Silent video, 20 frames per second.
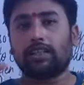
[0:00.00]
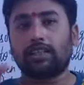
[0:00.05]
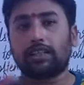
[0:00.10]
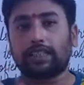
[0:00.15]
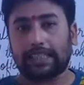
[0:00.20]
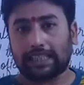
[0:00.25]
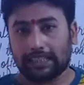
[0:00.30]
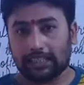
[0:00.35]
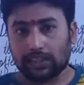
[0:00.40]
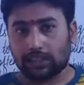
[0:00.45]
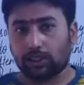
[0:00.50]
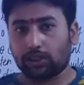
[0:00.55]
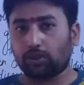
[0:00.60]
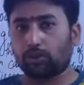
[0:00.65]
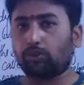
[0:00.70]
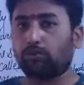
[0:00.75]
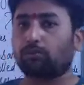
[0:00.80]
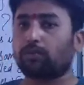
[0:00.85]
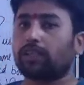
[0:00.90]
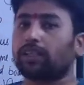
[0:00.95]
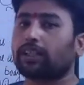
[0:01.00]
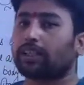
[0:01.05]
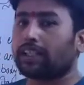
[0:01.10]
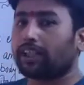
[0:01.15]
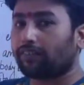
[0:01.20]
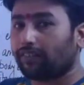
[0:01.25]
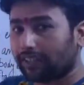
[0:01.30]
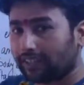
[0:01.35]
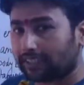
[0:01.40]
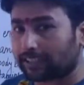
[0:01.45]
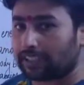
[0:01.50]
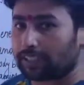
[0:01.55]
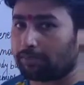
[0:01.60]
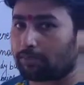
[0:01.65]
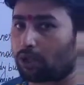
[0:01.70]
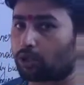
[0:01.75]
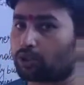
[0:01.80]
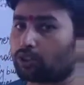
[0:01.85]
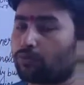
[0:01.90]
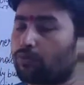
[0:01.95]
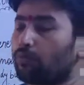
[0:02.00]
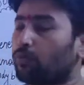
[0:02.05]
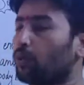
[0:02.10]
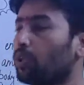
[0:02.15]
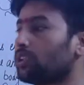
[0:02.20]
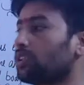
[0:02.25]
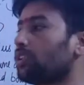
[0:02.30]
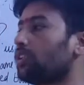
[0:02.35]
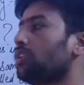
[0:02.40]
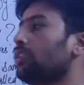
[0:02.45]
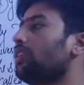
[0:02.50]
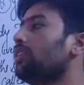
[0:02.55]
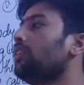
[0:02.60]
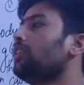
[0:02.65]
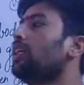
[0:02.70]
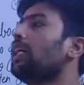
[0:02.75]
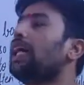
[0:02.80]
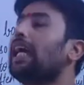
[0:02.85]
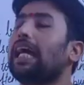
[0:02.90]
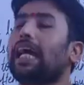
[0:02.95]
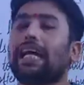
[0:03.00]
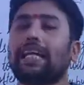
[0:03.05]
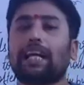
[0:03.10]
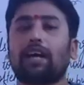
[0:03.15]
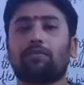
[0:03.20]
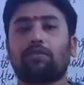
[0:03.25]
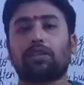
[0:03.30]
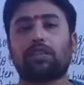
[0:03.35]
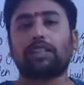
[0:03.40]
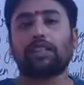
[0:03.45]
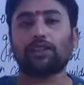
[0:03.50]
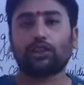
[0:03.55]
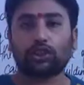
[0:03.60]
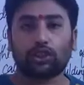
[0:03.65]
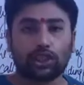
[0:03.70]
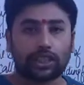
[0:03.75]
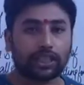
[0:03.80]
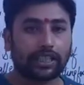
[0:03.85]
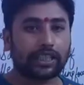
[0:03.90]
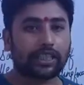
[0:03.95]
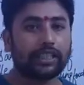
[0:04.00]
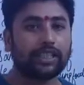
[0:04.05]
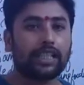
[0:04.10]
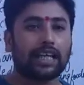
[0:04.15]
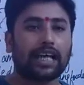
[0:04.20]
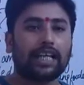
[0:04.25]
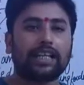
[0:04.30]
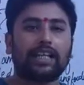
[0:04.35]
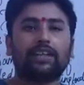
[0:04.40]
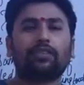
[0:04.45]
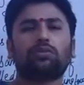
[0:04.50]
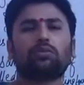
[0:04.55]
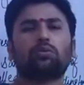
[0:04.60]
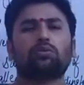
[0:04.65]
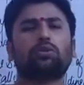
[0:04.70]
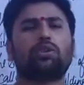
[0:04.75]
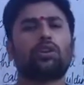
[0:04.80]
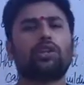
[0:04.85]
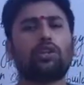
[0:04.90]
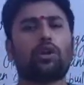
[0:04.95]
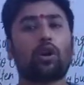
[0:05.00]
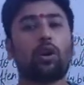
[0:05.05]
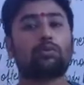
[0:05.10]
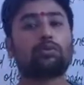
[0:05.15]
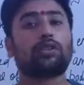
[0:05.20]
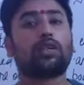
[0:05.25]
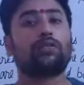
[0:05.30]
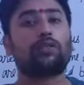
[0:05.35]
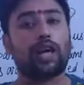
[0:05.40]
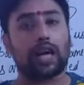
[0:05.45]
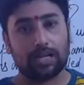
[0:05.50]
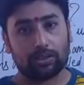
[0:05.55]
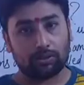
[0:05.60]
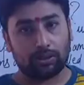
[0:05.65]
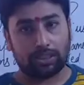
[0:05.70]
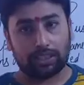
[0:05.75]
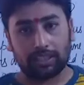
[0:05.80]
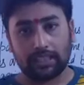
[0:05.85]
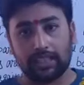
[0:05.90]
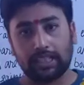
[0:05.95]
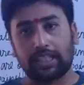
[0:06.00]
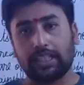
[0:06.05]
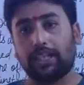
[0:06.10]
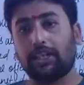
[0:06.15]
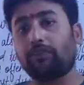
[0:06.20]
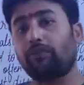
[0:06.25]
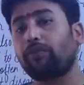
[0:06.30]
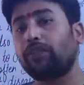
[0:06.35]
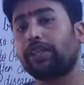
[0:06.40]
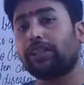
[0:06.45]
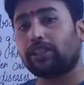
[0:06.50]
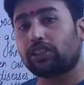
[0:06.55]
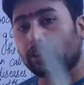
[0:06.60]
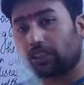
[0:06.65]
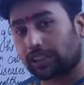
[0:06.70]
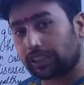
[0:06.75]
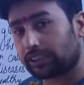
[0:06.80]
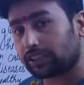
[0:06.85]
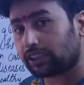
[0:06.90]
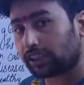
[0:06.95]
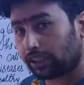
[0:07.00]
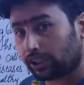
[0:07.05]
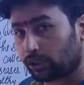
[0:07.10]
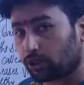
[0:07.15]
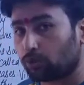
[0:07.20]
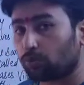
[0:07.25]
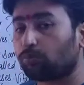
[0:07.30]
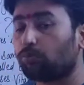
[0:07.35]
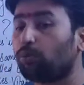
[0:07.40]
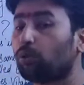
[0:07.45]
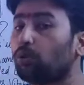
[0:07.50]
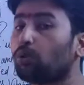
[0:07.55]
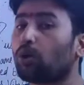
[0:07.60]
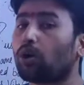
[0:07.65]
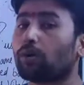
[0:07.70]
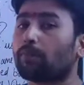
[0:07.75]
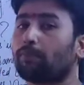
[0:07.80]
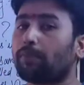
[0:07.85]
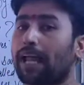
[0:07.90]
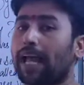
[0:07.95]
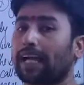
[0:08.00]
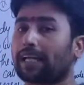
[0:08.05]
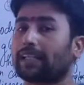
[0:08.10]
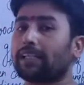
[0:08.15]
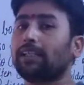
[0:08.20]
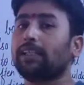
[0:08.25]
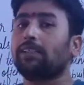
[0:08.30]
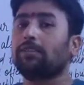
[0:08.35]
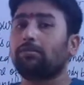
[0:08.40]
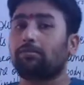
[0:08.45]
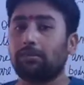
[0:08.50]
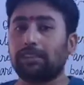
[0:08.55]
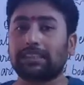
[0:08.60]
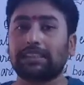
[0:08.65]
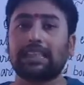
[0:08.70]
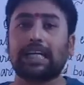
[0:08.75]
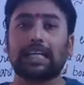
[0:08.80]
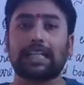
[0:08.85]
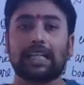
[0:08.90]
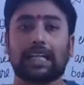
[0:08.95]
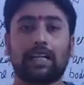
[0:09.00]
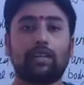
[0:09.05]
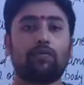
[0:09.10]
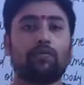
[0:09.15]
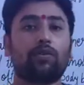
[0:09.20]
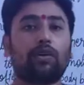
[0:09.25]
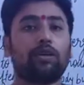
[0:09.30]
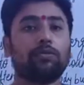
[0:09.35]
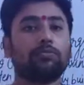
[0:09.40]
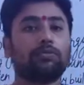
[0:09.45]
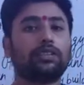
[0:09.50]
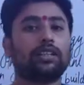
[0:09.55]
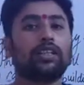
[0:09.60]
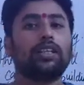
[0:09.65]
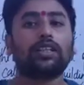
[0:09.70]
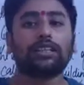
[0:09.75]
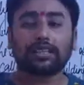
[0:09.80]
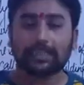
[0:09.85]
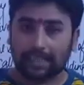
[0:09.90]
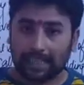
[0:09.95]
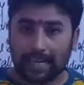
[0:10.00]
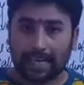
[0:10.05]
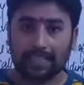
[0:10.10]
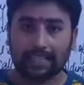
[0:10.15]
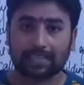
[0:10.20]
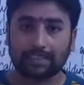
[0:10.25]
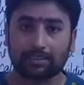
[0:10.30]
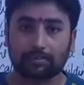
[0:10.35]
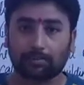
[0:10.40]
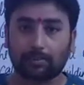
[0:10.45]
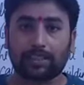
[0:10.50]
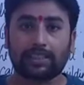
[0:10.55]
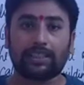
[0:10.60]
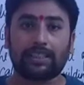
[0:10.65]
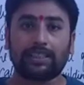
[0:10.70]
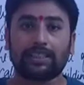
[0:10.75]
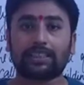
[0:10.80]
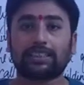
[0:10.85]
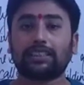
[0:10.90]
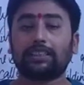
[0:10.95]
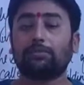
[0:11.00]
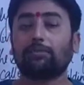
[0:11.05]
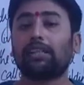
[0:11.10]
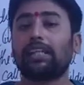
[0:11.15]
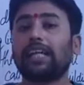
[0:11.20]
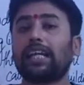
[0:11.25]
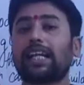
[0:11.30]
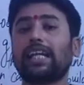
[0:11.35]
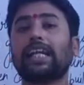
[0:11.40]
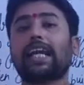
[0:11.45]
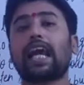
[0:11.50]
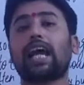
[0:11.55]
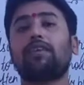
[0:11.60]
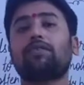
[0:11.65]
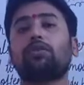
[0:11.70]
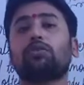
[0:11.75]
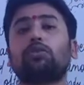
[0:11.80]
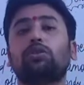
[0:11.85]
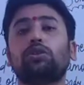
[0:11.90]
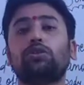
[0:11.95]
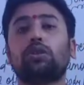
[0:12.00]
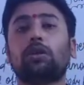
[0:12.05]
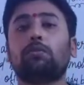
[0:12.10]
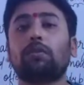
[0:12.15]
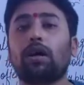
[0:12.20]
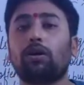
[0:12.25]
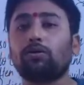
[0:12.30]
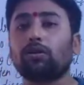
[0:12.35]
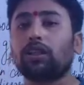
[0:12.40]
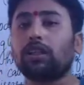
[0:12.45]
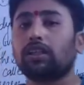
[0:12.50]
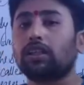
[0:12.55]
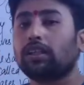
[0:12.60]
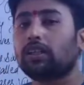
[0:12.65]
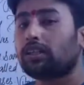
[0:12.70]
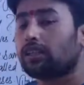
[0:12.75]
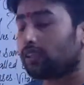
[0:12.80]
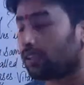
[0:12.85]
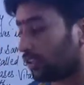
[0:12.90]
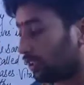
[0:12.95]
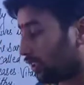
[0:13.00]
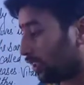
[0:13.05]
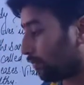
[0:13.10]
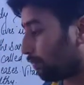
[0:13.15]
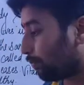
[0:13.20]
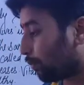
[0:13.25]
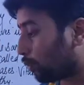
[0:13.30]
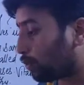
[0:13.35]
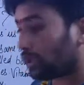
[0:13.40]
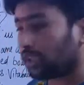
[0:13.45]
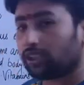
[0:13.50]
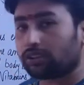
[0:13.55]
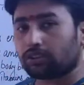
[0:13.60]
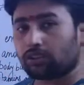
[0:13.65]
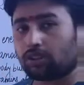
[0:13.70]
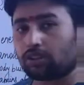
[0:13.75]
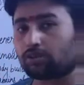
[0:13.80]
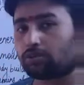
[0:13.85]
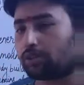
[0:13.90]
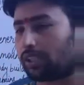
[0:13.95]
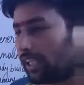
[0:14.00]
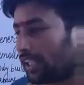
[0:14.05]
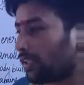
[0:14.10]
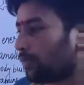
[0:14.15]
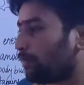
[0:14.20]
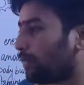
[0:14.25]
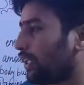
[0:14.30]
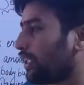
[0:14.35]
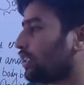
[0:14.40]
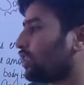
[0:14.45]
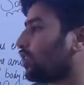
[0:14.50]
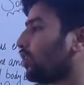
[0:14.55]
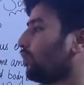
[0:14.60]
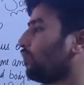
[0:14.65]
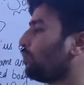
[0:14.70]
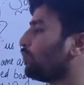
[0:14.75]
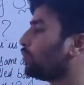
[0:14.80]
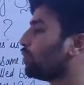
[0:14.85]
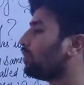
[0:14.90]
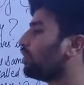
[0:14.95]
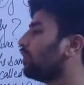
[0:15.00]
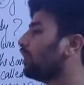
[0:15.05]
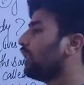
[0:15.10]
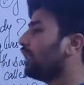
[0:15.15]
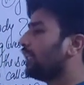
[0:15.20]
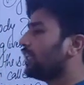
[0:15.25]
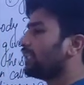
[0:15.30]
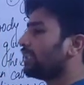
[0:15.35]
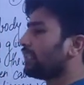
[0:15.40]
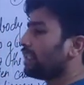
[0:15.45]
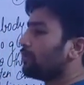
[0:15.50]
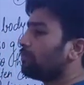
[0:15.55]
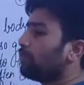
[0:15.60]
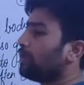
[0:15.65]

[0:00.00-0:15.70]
test tube, give little amount of water, and after then shake it and give 2-3 drops of iodine. If it changes into blue or black, means that confirms starch is present. Similarly, I have told you about the proteins also. Take a paste of food. In that